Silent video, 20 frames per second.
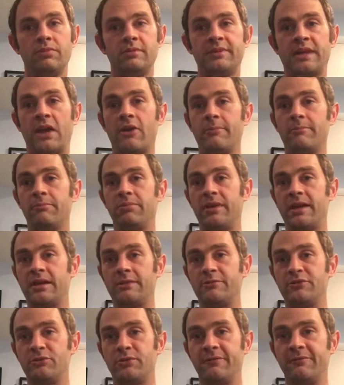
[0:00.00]
Now I'm
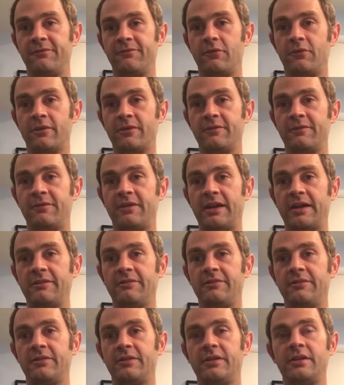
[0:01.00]
playing between 4 and
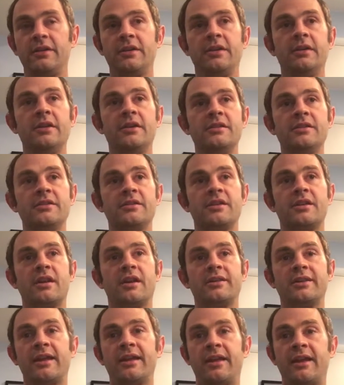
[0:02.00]
5 to
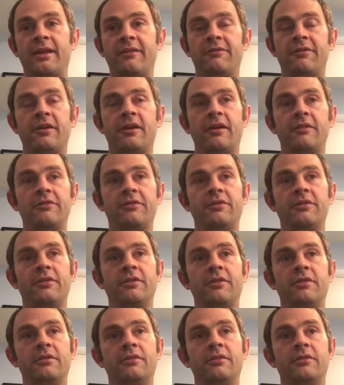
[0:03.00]
cut that F off.